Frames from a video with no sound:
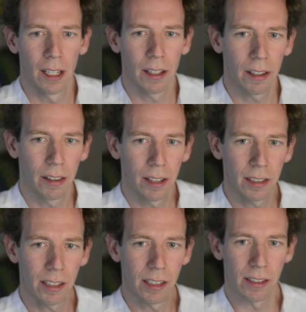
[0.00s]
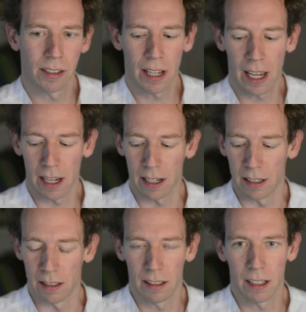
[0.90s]
This is
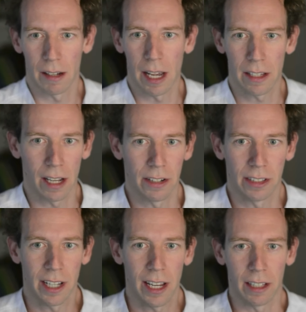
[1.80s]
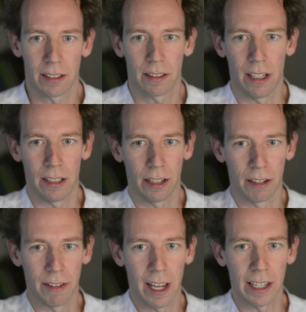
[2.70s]
a, as you're saying, it's, it's you're
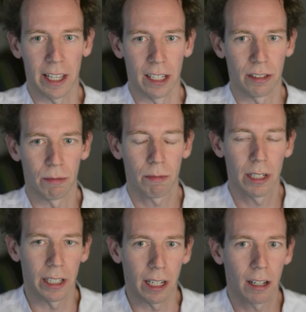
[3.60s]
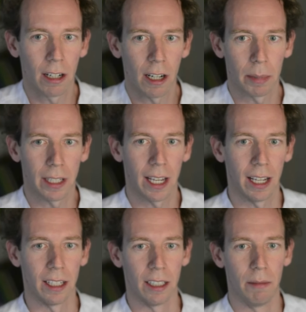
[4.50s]
conveying that it's a really
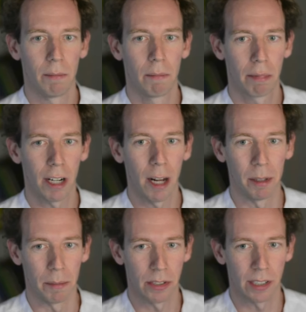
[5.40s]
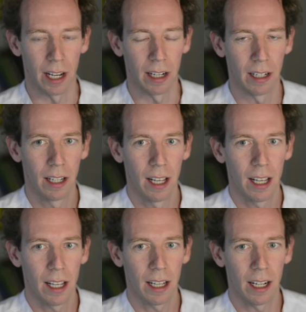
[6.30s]
complicated problem set.
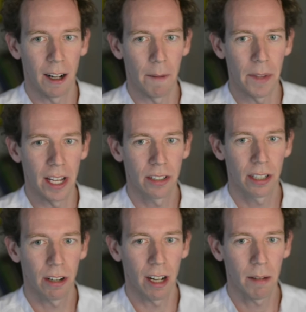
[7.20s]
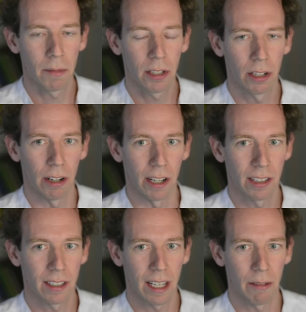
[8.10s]
Um, and so I'm
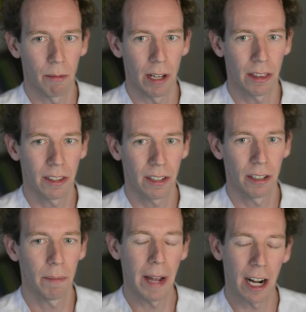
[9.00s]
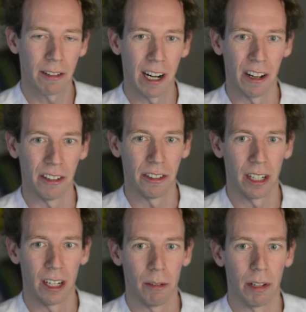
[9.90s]
curious, with your background
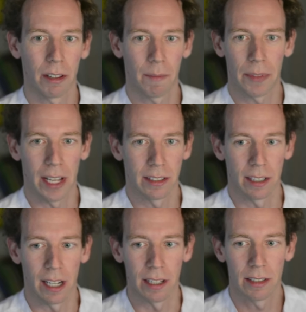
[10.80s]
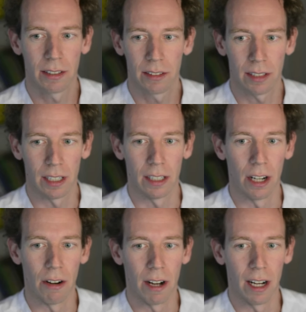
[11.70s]
uh, with as, as C E
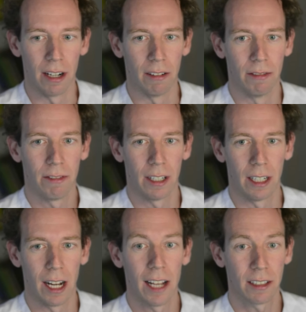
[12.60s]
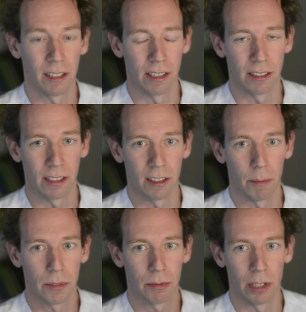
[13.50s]
O of uh, Isilon
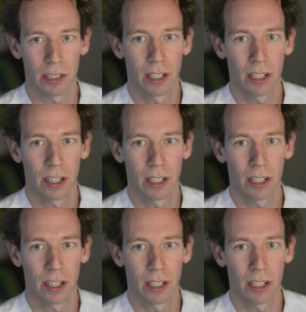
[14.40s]
Systems, which